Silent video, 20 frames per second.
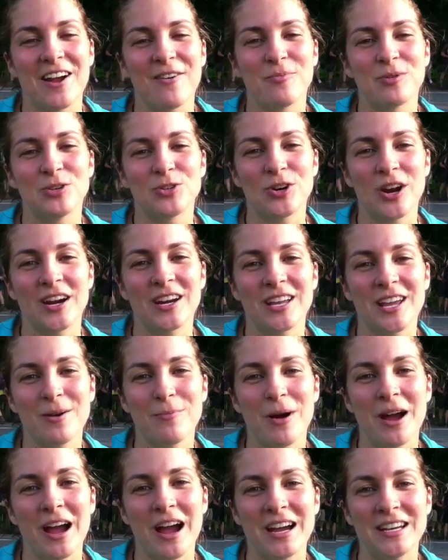I've been trying to
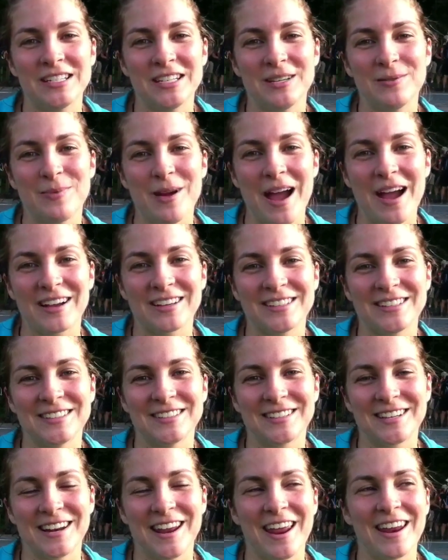get my ID back
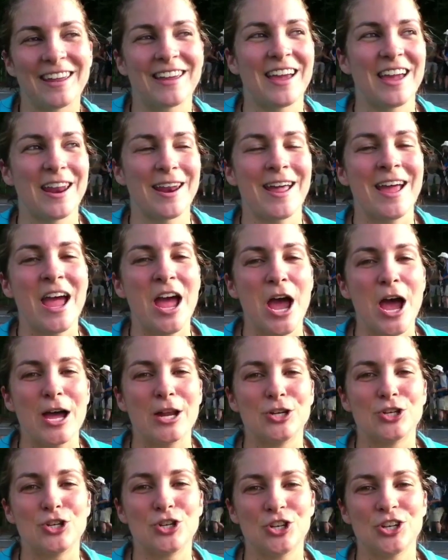since Connecticut,
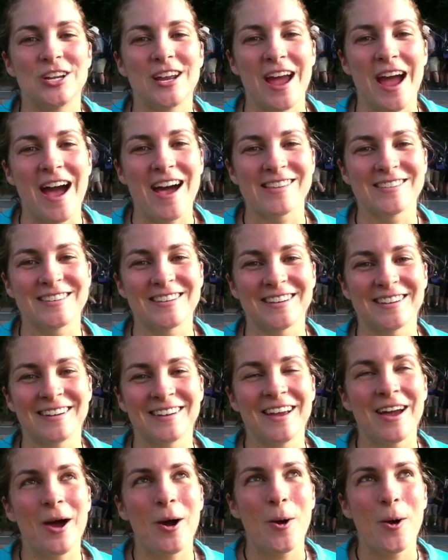and she has it.